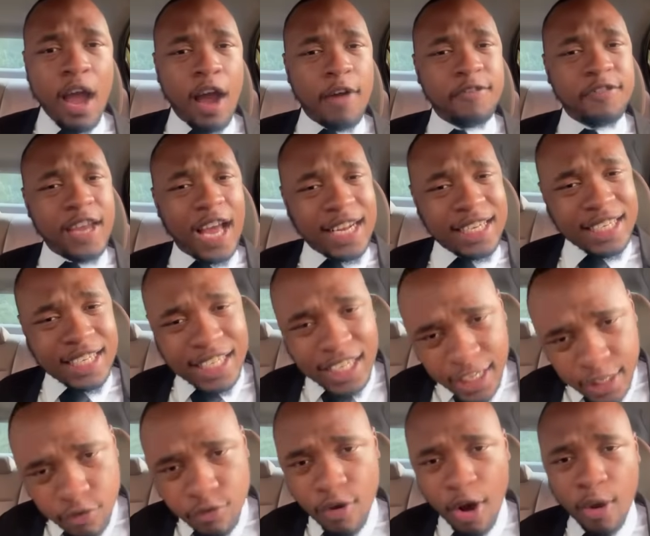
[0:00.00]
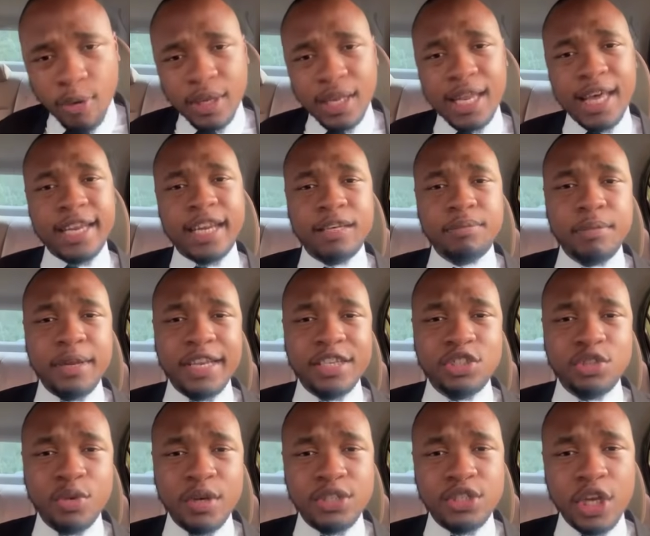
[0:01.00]
of that Keith Rowley-led
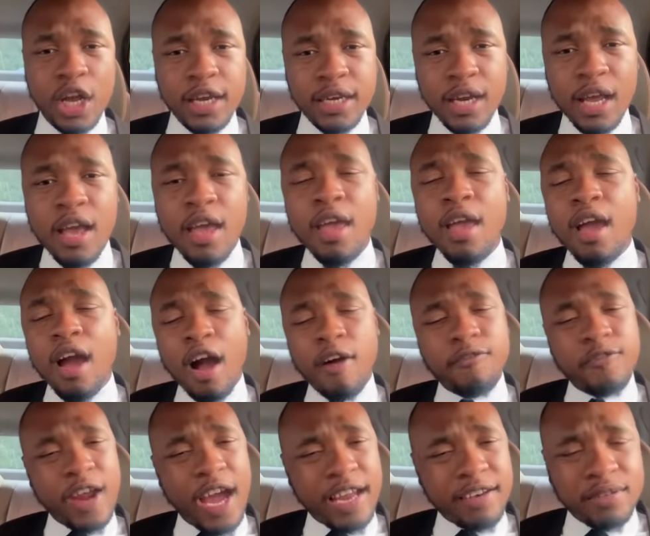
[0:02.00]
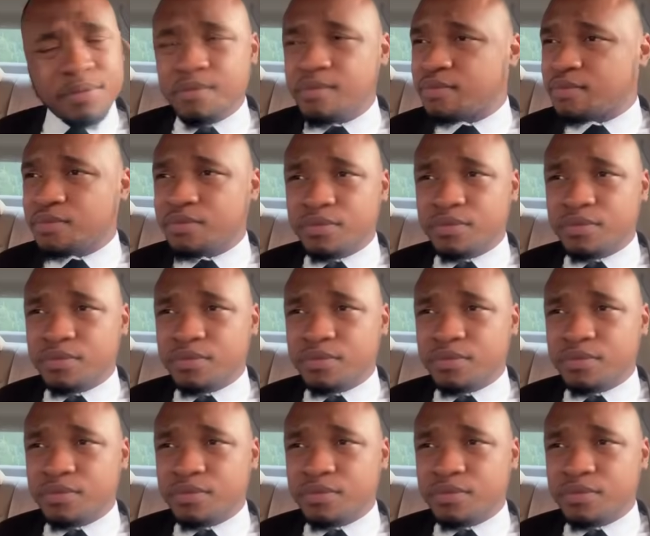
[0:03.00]
administration, of that.